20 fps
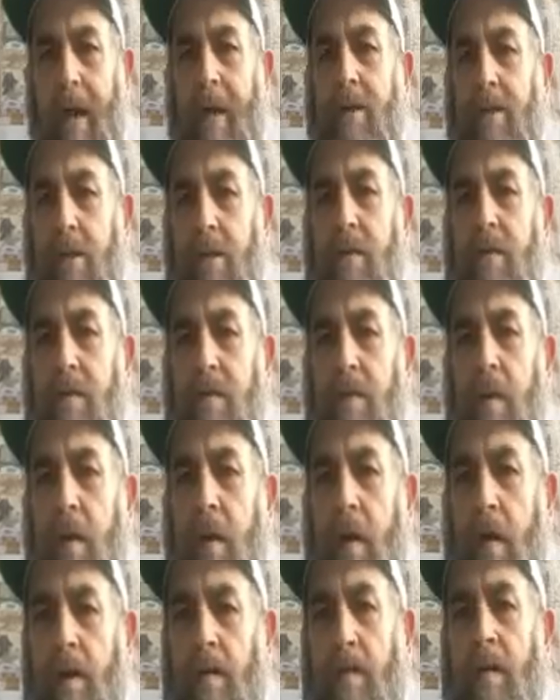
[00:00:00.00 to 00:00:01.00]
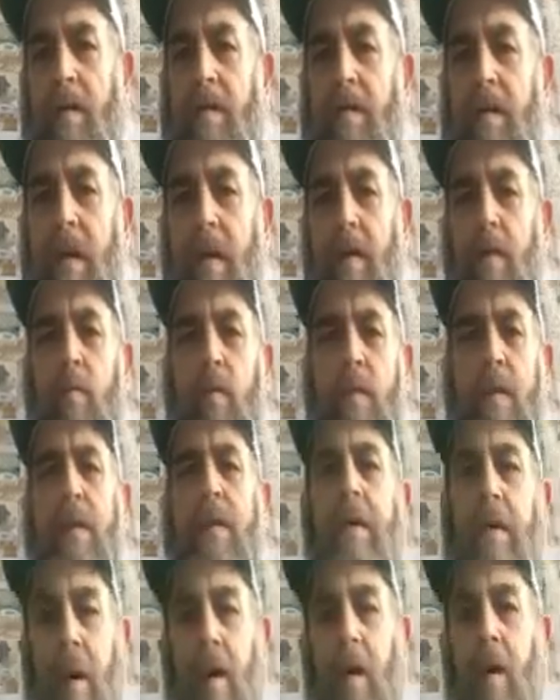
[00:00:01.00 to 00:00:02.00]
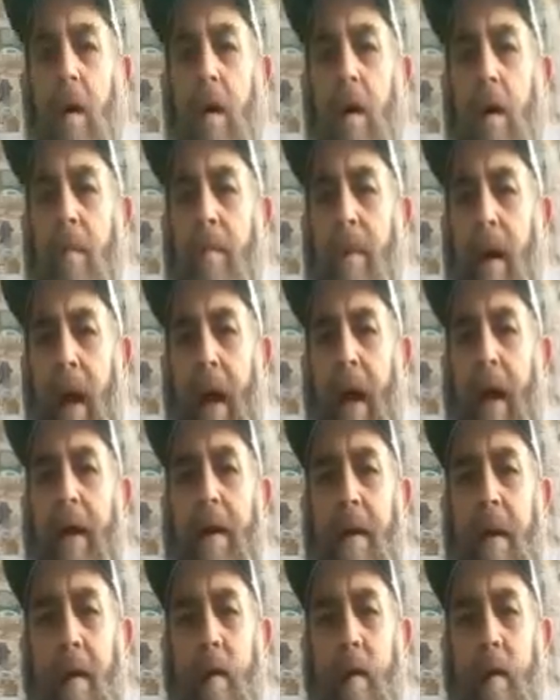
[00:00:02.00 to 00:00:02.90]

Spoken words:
anxious to say, we are back.